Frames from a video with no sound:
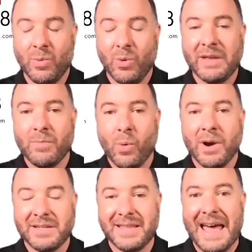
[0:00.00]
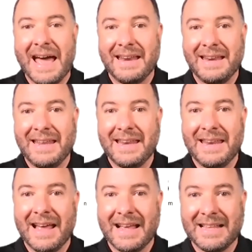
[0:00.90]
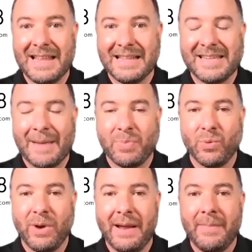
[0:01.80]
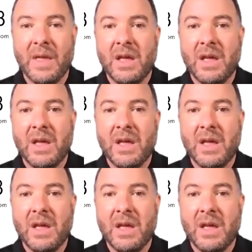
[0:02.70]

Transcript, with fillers: And we'll get more into that in, uh, in step three.